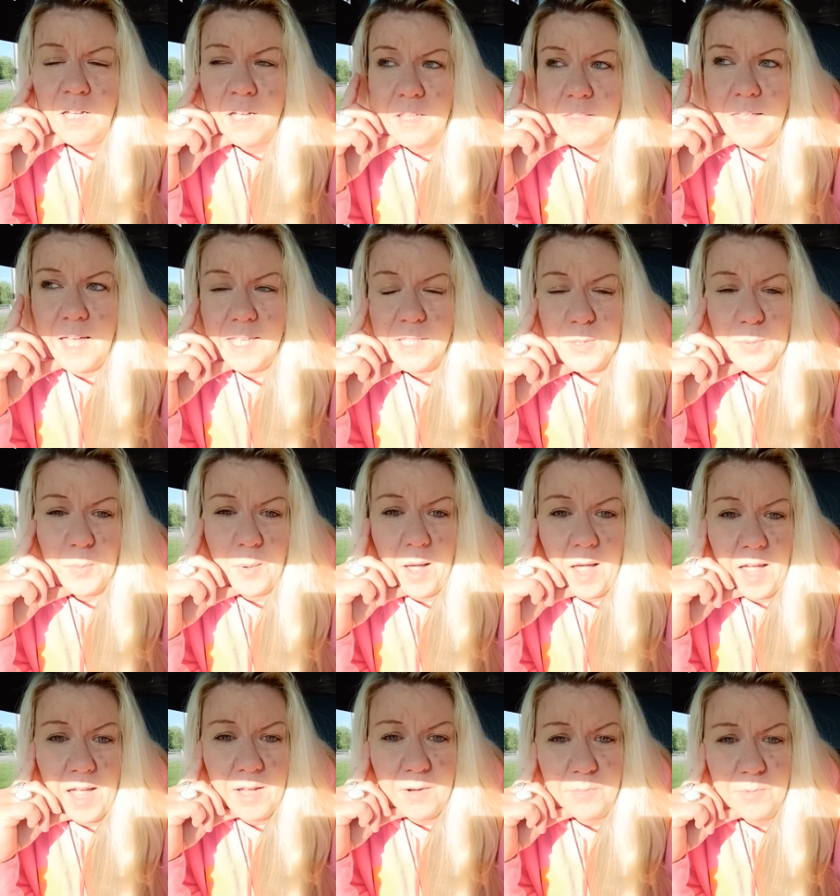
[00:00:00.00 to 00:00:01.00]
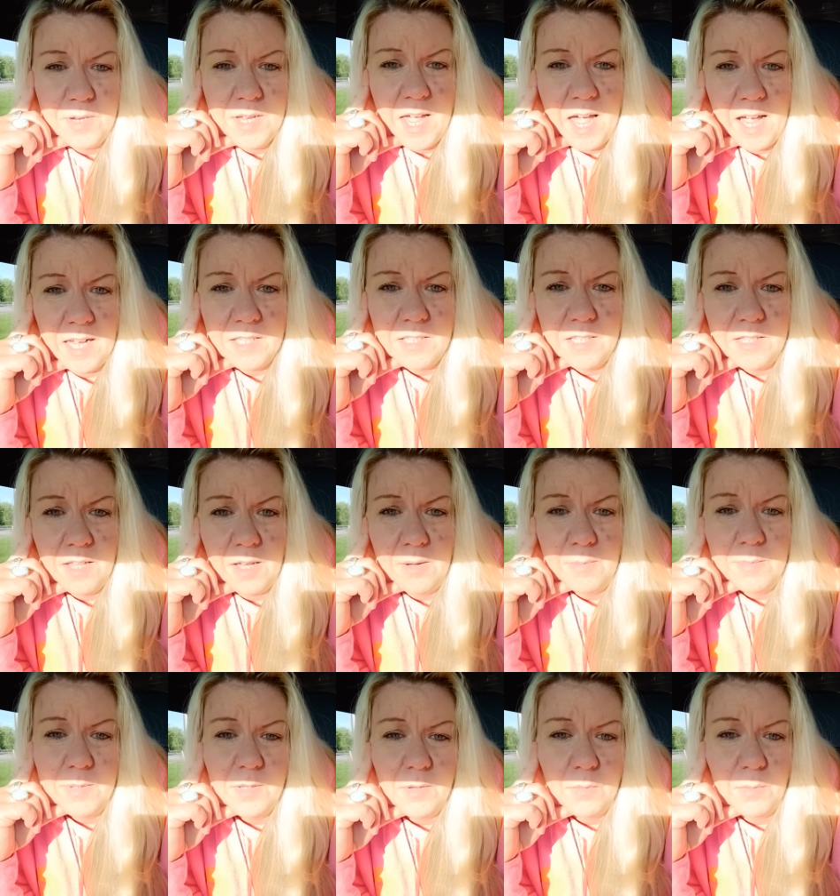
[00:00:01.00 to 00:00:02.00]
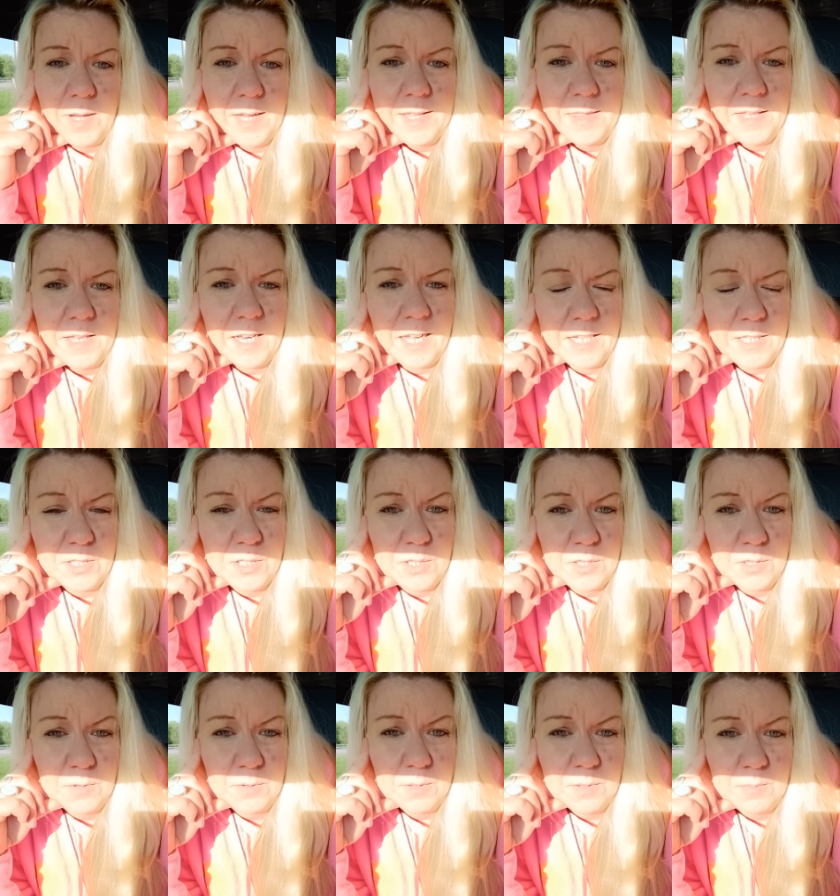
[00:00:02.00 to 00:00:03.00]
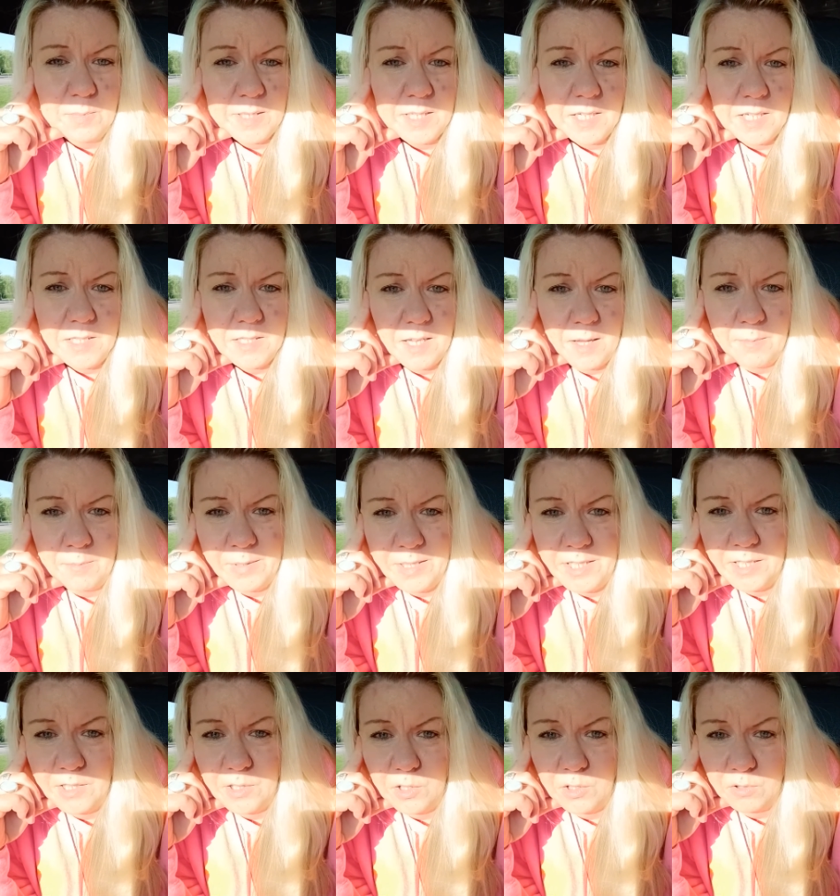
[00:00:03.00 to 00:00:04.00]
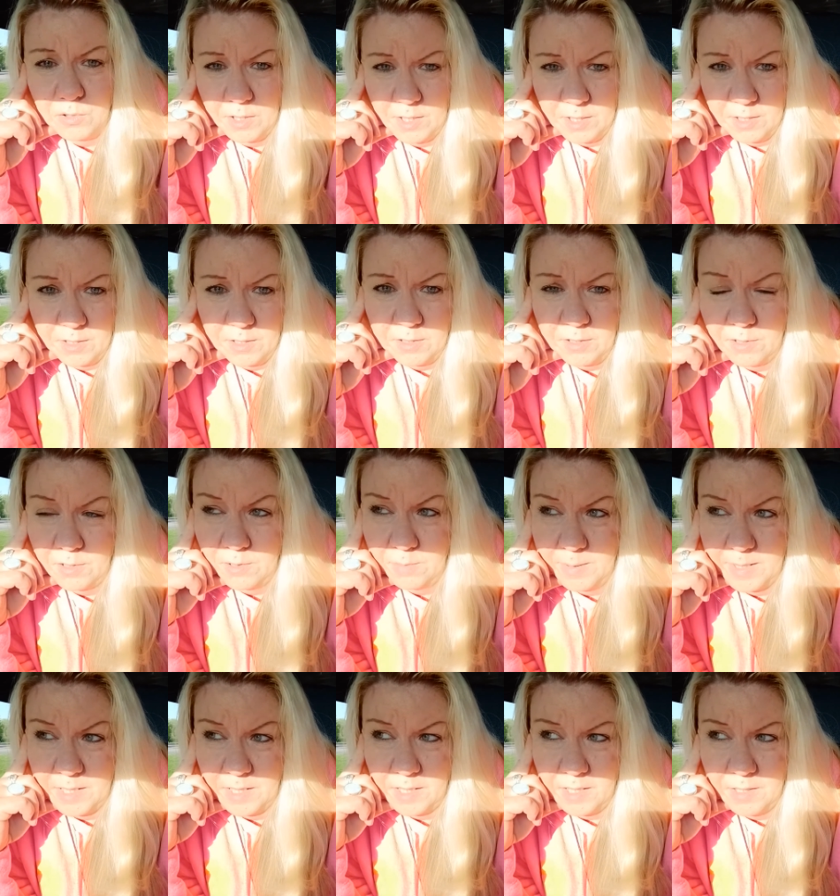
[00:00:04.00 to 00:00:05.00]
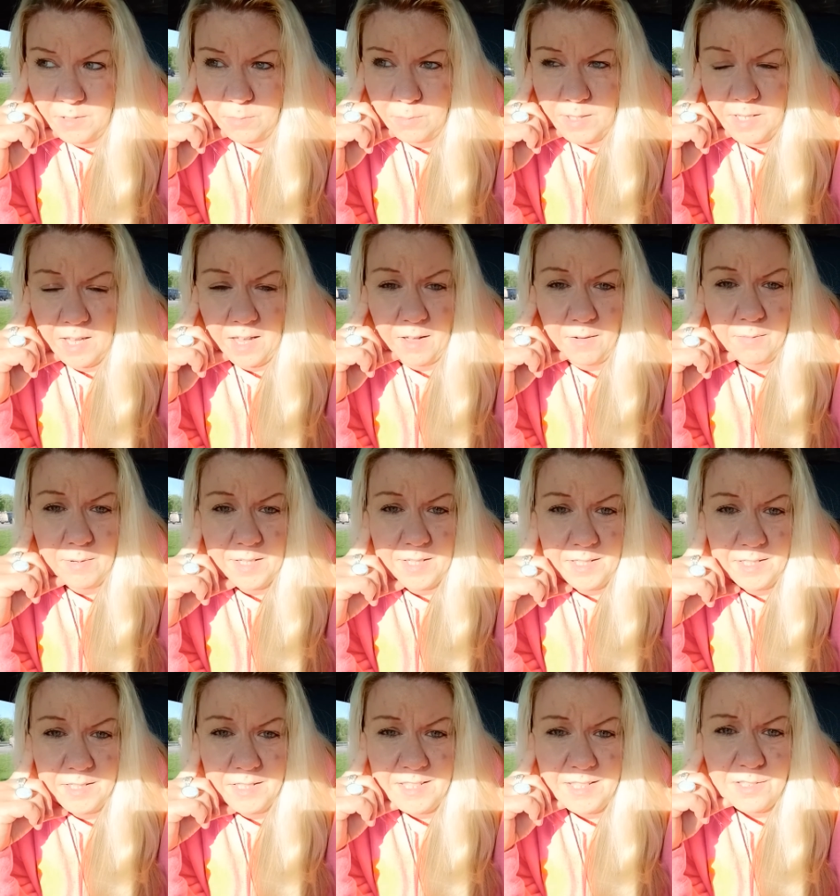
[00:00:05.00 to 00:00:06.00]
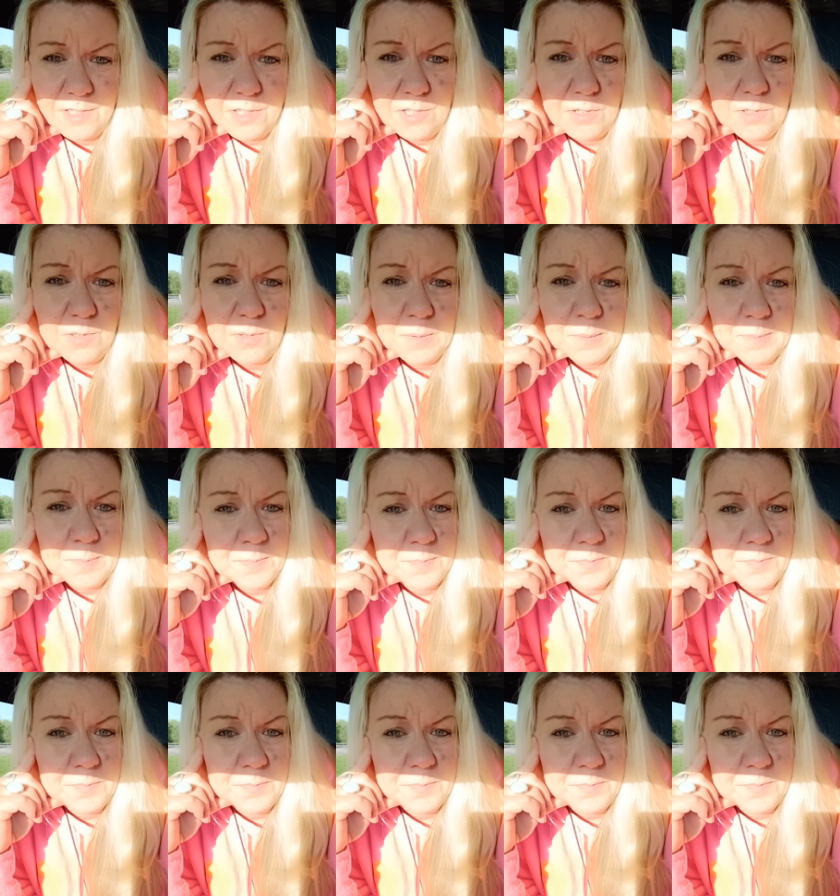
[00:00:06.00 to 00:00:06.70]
that's why I react to them in the way that I do because I'm being triggered or because we have healing to do.